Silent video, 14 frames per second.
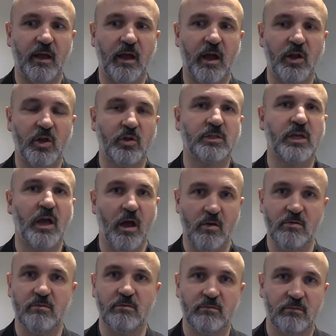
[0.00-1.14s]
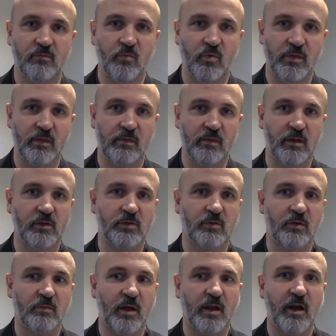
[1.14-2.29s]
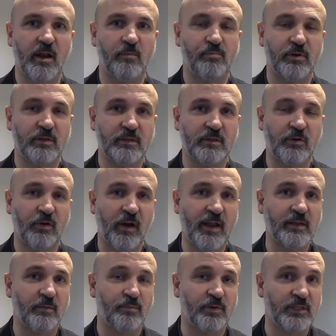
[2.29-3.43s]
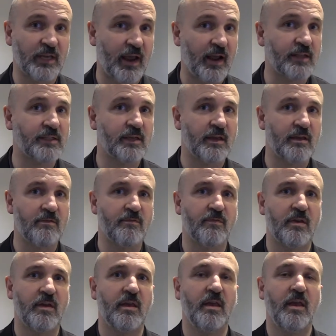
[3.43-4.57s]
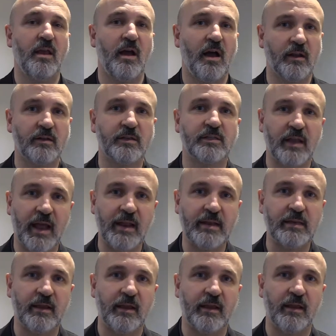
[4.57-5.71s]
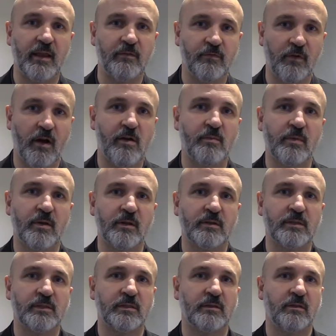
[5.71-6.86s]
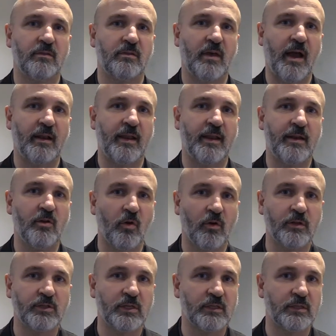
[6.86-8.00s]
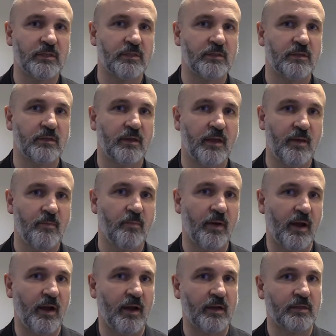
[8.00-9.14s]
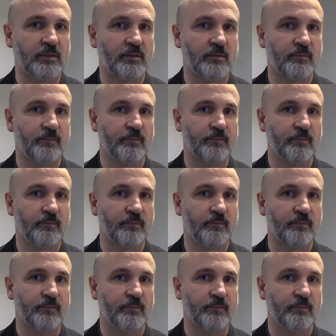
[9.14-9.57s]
a good tone within the newsroom, a kind of create a protective, understanding environment that acknowledges impact.